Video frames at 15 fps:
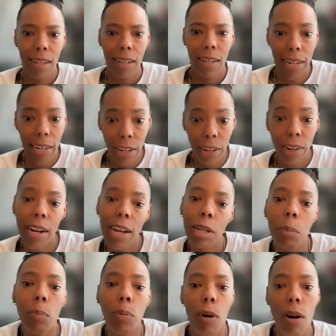Here and
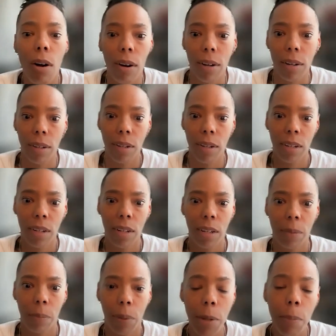abroad,
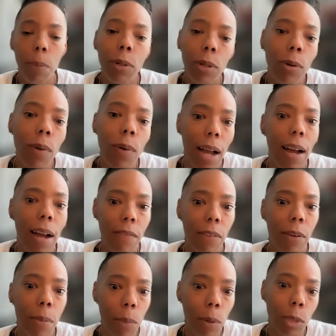people don't have
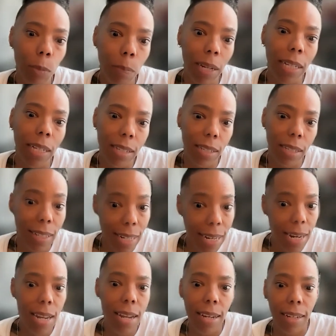their most basic
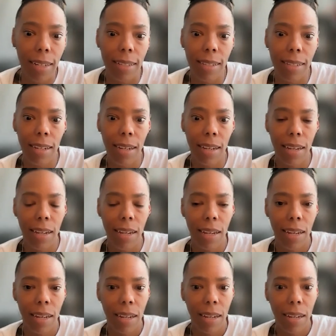needs.
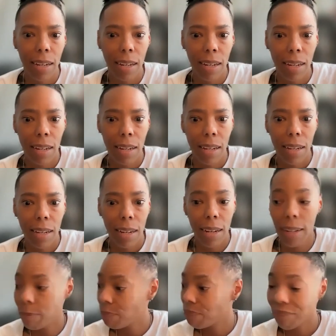
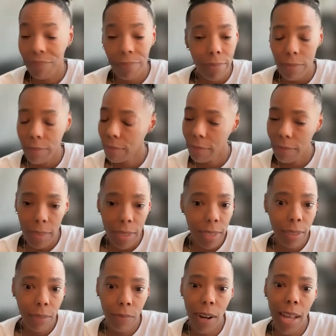And
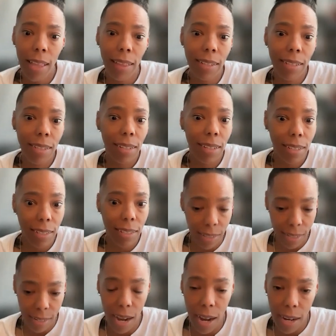violence
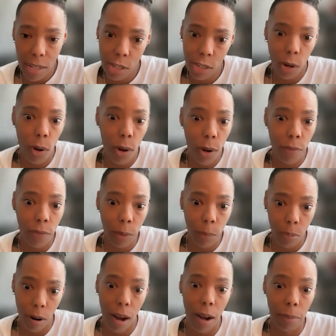does not solve the
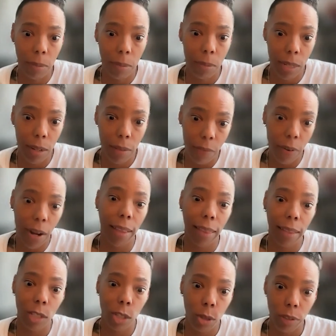problems that
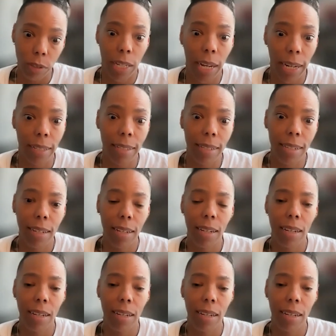violence creates.